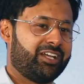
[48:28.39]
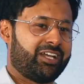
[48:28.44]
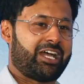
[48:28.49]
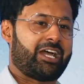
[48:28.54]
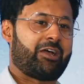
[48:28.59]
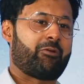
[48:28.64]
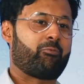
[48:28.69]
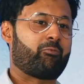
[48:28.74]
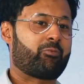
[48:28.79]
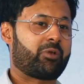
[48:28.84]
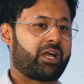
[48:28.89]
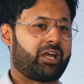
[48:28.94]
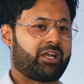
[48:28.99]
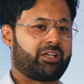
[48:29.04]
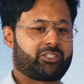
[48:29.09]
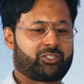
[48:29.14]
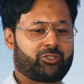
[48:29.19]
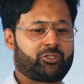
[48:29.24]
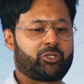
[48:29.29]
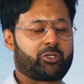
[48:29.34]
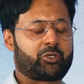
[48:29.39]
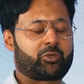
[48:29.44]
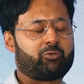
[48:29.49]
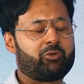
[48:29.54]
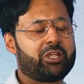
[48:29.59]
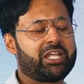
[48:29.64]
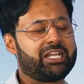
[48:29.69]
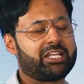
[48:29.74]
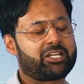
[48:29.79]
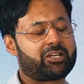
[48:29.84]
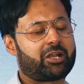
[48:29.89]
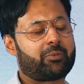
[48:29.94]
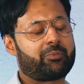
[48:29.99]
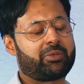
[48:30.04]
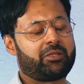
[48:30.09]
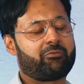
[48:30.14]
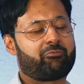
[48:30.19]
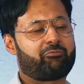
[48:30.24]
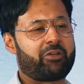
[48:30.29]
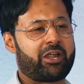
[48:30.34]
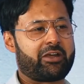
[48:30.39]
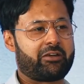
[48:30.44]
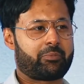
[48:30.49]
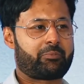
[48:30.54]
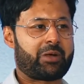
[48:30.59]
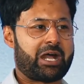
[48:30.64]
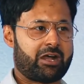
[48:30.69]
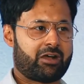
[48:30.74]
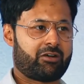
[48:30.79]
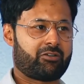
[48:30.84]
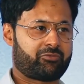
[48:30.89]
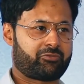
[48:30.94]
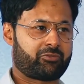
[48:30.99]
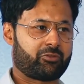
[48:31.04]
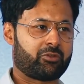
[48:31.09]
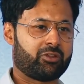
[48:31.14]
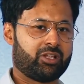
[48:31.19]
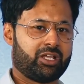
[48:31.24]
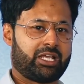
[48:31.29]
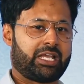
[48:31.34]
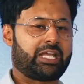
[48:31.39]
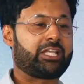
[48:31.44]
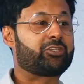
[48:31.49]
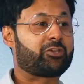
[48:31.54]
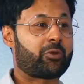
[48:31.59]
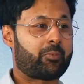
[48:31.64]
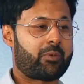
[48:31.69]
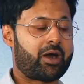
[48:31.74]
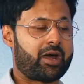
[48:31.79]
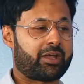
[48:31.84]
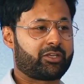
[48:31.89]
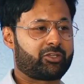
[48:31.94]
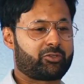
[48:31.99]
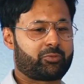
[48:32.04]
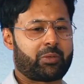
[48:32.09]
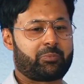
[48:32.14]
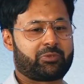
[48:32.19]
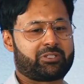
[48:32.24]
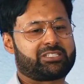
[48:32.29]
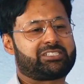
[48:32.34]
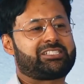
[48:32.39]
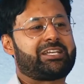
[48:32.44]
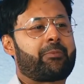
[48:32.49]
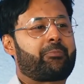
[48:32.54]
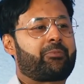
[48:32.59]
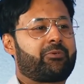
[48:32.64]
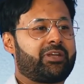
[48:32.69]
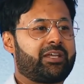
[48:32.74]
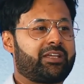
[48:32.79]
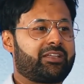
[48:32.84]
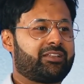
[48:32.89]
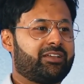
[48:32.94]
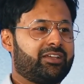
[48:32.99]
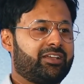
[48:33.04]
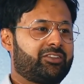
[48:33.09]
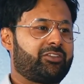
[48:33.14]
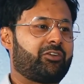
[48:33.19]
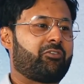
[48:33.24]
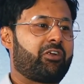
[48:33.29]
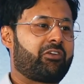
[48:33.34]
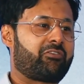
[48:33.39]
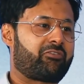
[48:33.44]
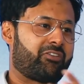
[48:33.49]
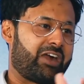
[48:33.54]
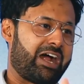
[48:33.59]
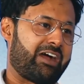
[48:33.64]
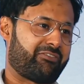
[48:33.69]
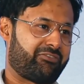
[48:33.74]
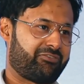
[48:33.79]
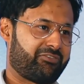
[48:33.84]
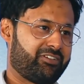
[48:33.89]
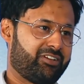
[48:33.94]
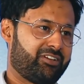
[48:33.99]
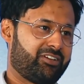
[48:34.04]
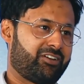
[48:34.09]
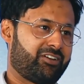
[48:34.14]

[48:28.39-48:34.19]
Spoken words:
So you really got to be very powerful in your mind to be able to separate the riffraff